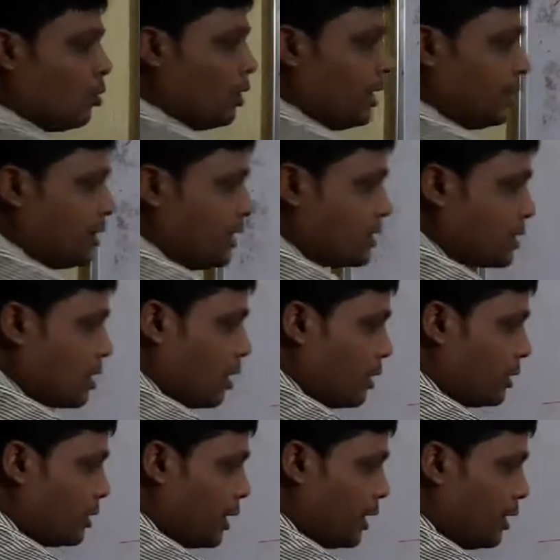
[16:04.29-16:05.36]
When this
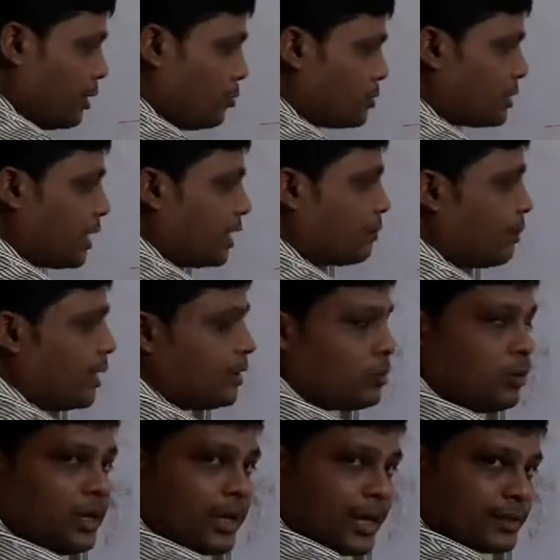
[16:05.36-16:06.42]
continue
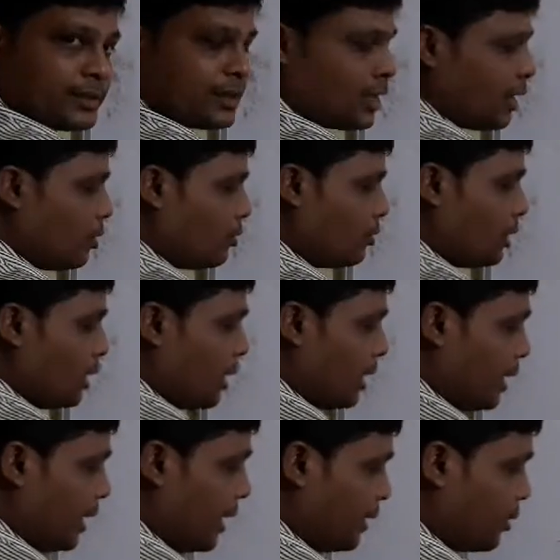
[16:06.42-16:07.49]
statement will execute,
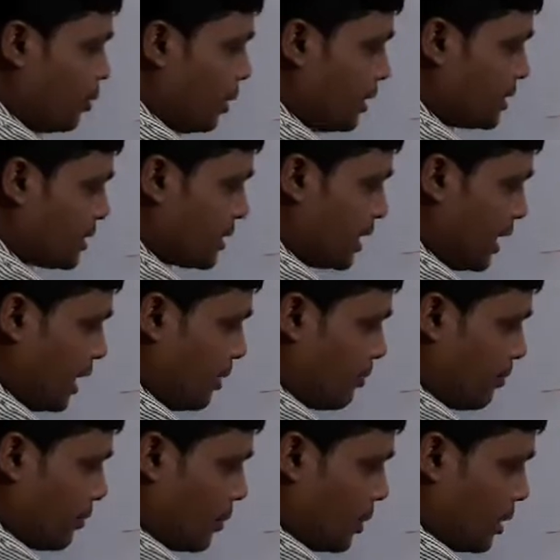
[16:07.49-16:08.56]
it will
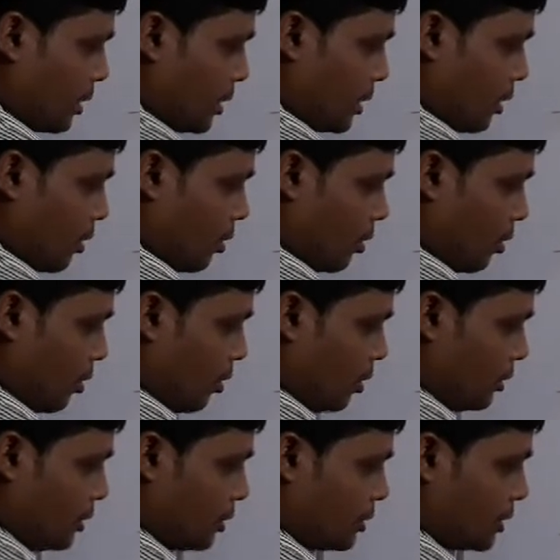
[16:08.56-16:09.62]
skip
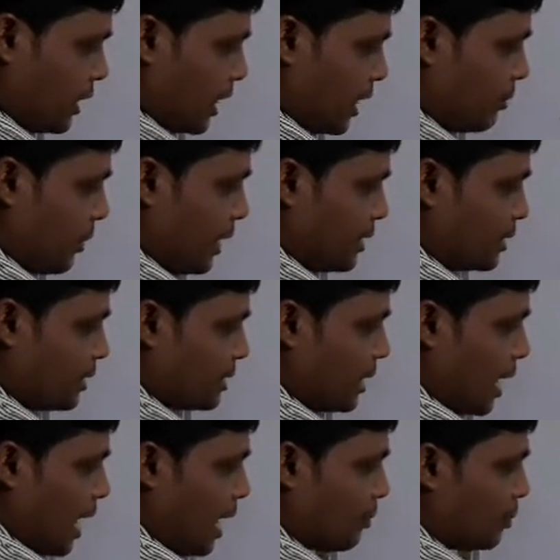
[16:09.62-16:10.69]
all the
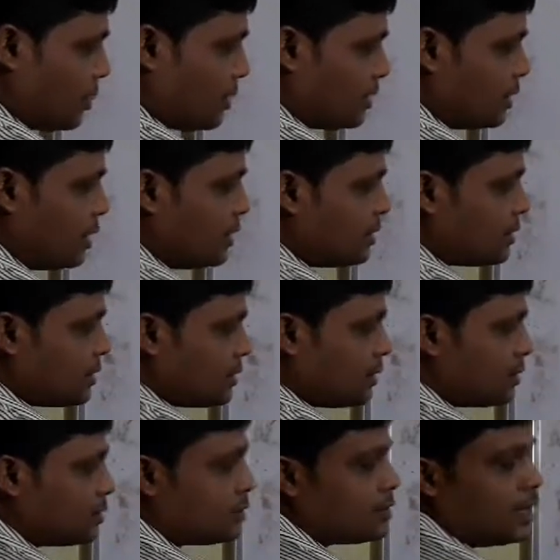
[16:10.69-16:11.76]
statements after
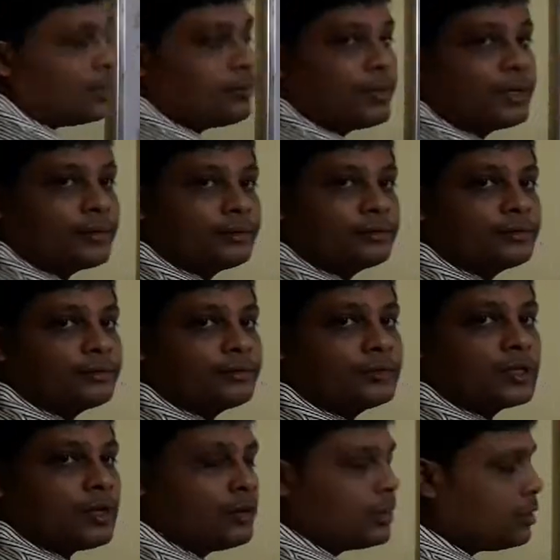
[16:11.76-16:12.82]
this statement,
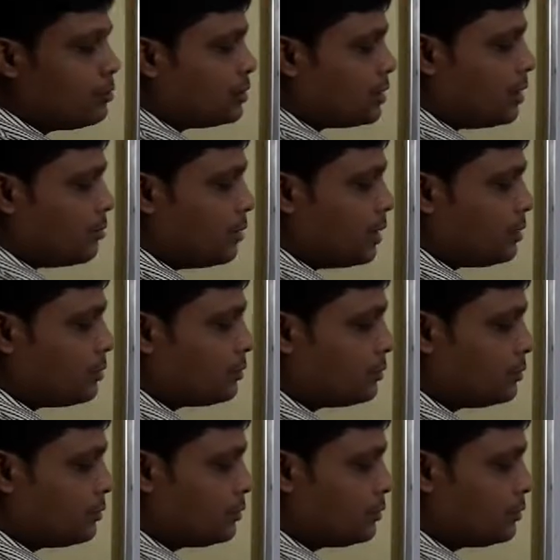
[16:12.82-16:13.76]
continue statement,